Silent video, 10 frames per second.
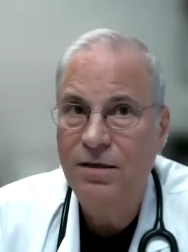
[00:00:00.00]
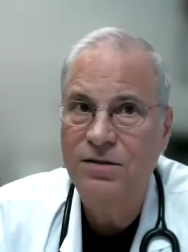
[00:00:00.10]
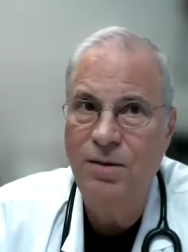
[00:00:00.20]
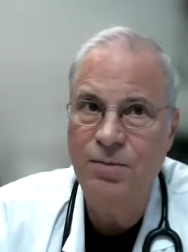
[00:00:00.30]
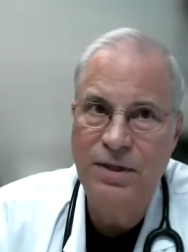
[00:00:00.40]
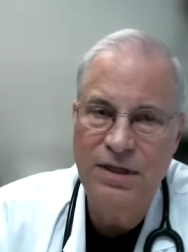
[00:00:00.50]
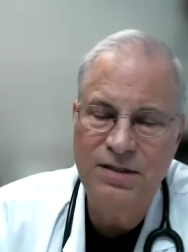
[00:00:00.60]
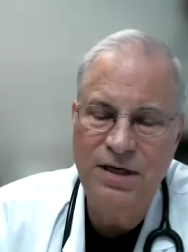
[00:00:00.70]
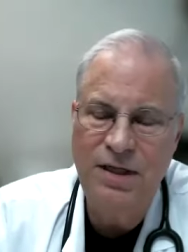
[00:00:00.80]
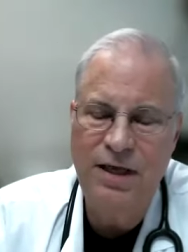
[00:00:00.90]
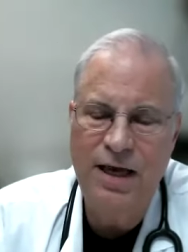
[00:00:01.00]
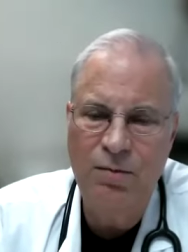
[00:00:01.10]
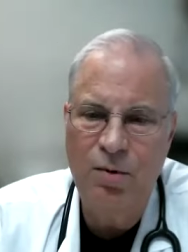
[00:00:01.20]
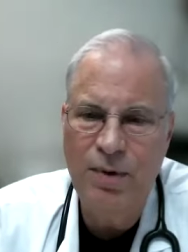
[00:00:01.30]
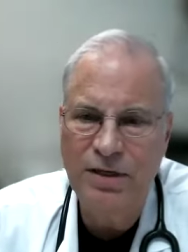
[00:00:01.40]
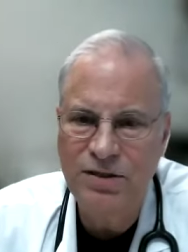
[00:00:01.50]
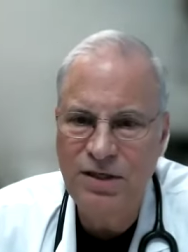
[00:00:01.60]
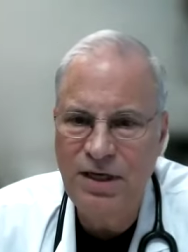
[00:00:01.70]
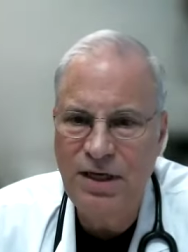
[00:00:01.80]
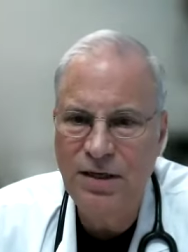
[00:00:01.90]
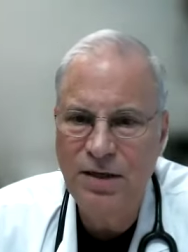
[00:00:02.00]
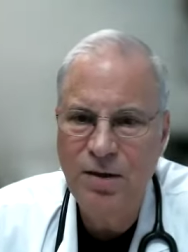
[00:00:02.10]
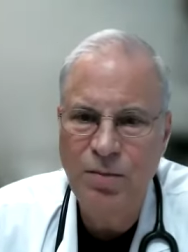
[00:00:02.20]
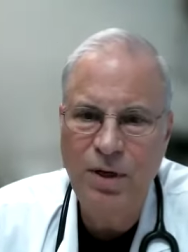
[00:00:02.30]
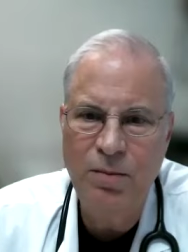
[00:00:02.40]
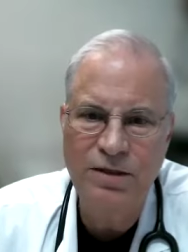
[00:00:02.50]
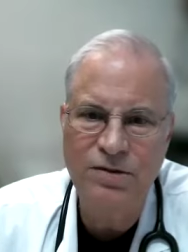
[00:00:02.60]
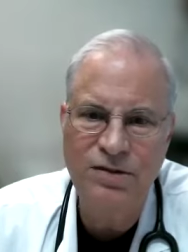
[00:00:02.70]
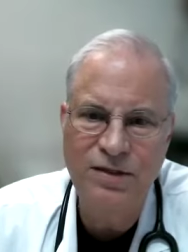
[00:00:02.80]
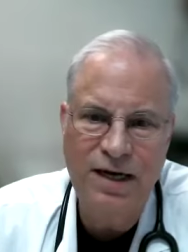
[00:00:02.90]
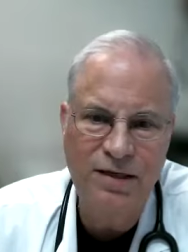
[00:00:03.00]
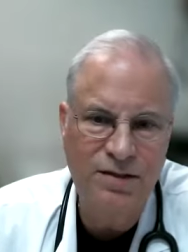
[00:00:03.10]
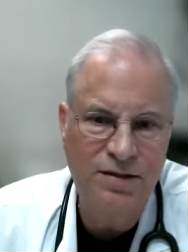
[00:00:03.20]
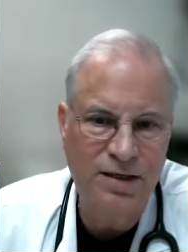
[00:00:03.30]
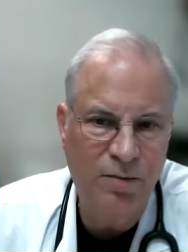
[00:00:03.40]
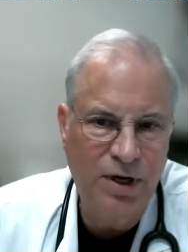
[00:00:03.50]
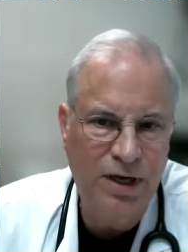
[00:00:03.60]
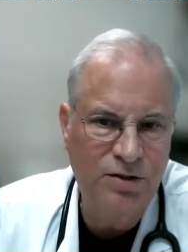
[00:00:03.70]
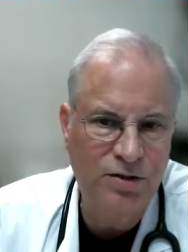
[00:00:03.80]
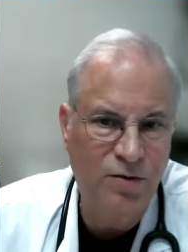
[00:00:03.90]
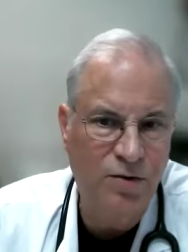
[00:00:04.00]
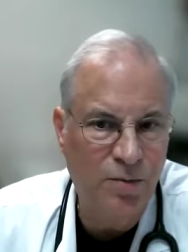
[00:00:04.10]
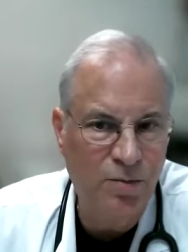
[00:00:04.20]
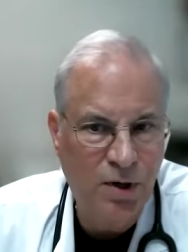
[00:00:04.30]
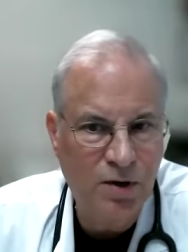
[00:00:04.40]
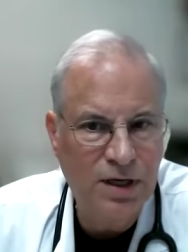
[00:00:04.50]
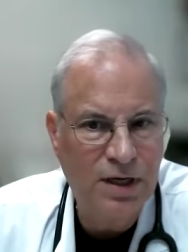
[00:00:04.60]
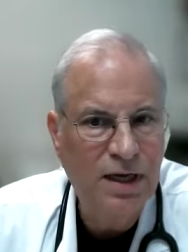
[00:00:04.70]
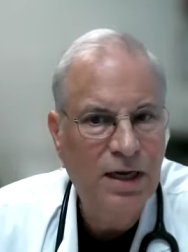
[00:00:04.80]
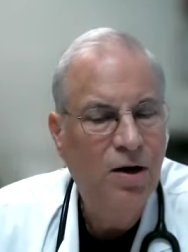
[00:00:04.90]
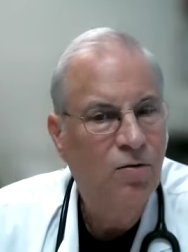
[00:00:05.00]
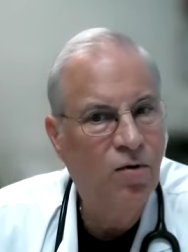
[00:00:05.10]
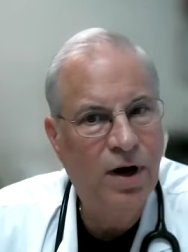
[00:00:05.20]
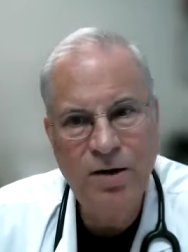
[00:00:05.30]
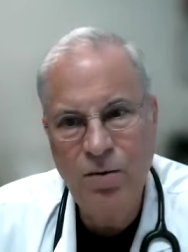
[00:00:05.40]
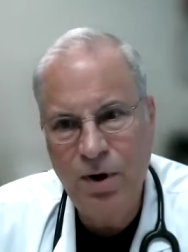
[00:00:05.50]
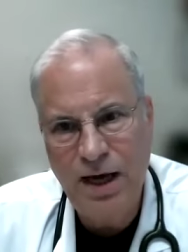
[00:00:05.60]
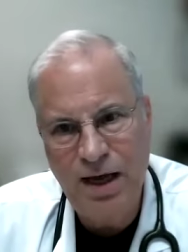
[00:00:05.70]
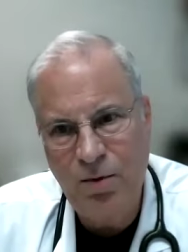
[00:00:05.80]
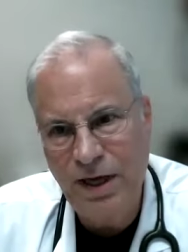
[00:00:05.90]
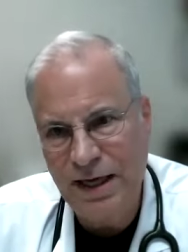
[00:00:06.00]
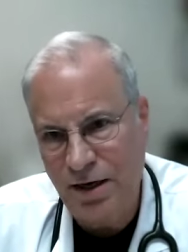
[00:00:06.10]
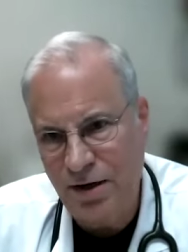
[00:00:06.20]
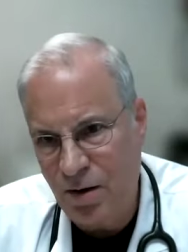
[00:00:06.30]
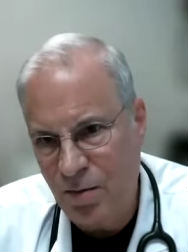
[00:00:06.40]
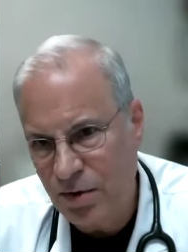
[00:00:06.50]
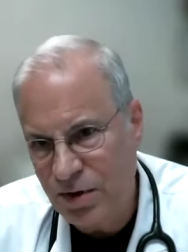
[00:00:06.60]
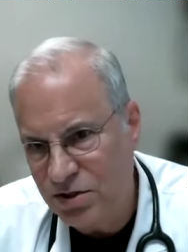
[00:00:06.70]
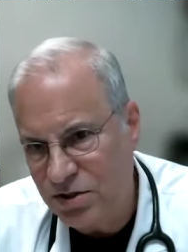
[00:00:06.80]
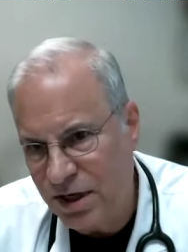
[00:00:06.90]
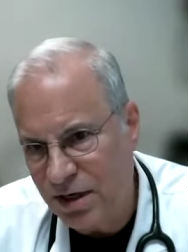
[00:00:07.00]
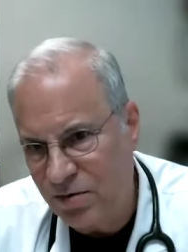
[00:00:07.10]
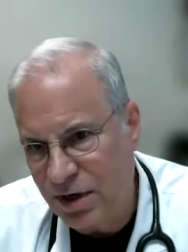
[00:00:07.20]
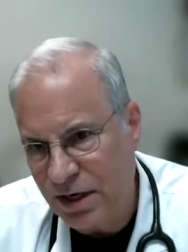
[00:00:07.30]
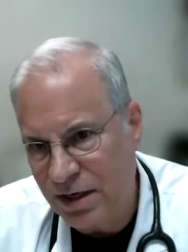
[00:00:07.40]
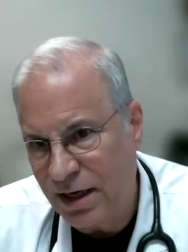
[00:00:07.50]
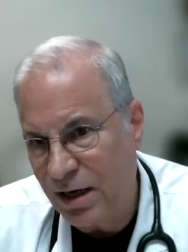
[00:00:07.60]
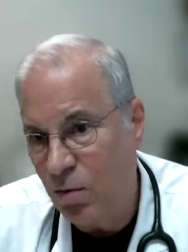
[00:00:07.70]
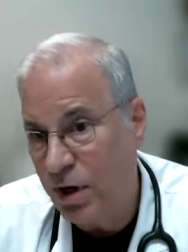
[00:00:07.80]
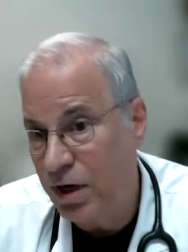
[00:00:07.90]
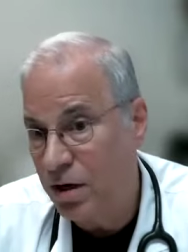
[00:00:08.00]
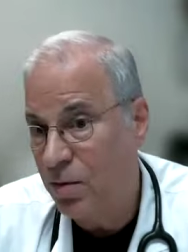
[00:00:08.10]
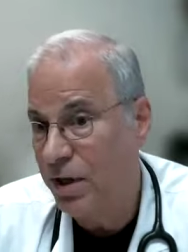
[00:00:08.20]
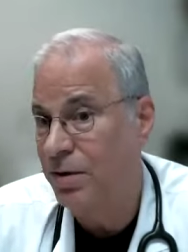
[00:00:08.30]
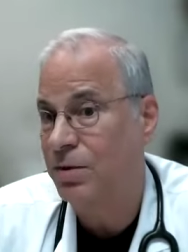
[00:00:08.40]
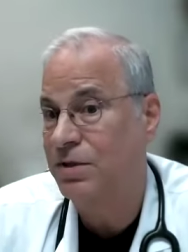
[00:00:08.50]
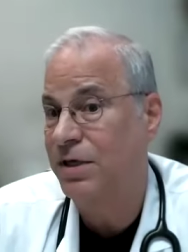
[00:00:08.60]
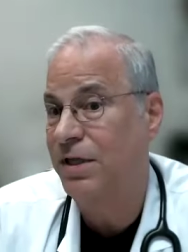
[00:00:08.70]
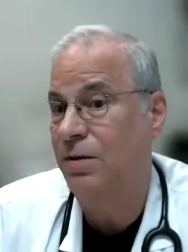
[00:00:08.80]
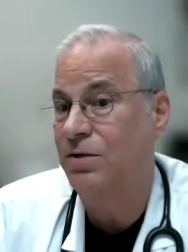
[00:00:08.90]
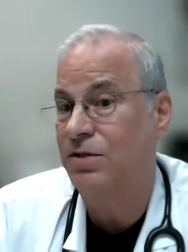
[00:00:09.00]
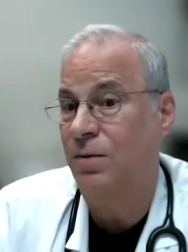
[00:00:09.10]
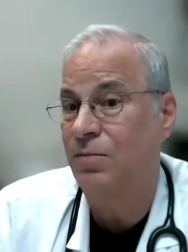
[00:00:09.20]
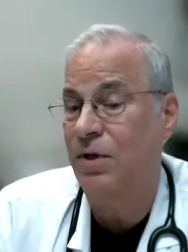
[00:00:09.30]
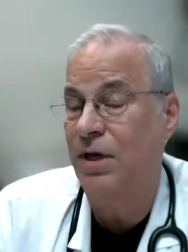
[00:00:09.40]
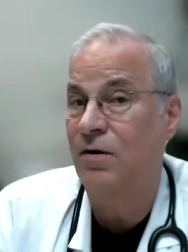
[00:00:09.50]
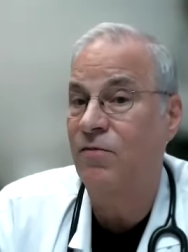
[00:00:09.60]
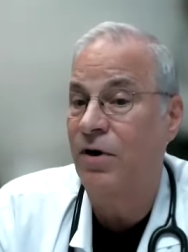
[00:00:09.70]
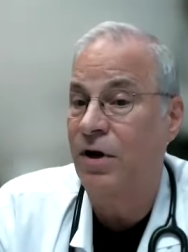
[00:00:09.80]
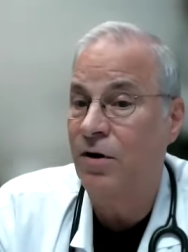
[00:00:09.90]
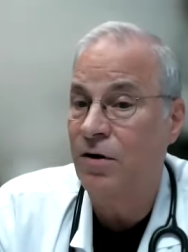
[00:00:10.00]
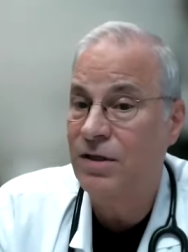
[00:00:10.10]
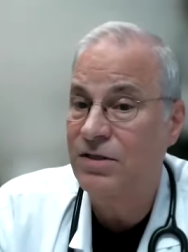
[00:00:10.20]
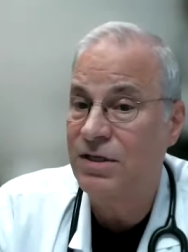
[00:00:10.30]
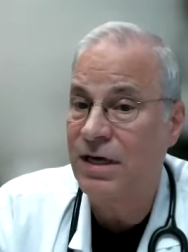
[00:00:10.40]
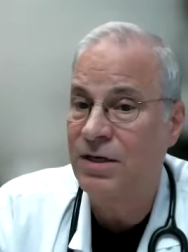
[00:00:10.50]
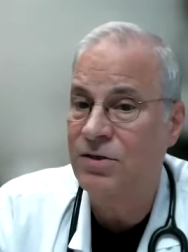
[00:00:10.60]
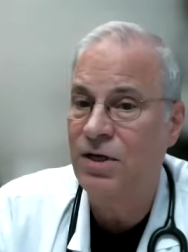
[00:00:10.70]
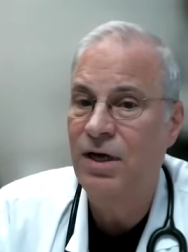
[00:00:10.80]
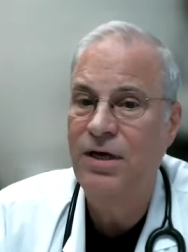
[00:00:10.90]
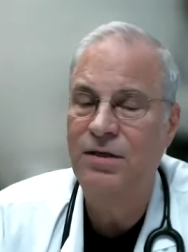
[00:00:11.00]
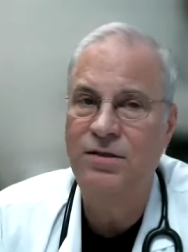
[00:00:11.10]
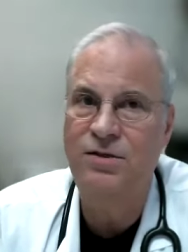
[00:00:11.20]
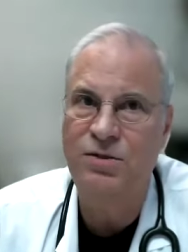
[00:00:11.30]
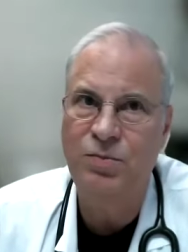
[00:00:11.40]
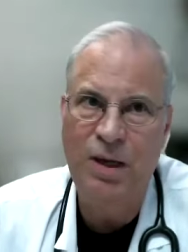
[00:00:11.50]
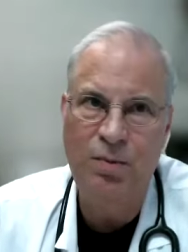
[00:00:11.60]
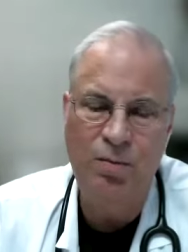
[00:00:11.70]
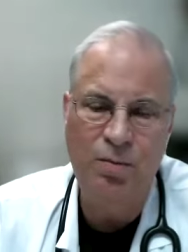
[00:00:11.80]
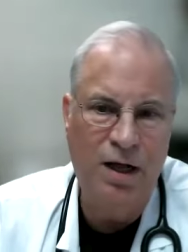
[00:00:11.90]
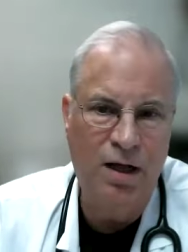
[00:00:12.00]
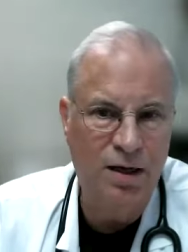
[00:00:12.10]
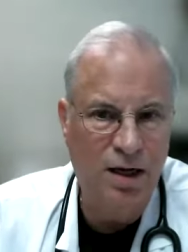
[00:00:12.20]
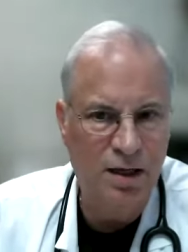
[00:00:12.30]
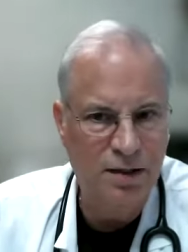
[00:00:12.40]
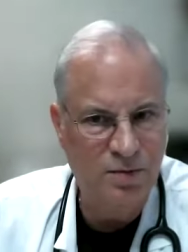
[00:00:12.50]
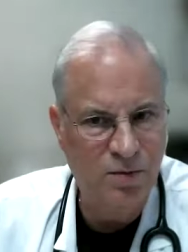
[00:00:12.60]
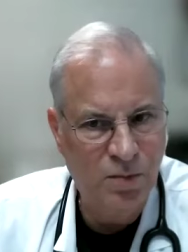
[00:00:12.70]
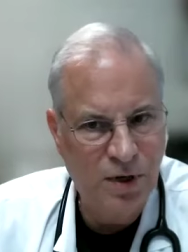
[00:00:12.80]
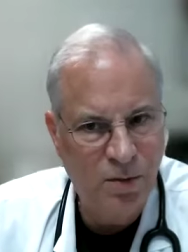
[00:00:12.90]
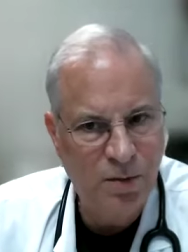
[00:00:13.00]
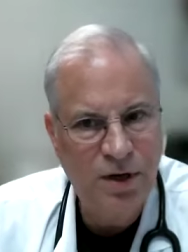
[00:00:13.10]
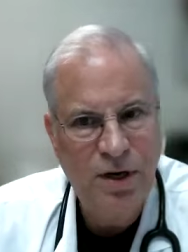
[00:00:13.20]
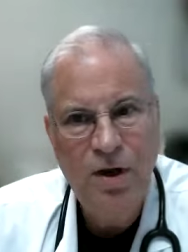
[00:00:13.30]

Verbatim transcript: something, let's say the M M S E, mini mental status examination, or the MOCA, right away we get a number that's generated and we know whether we're dealing with something in a very early stage, such as maybe mild cognitive impairment,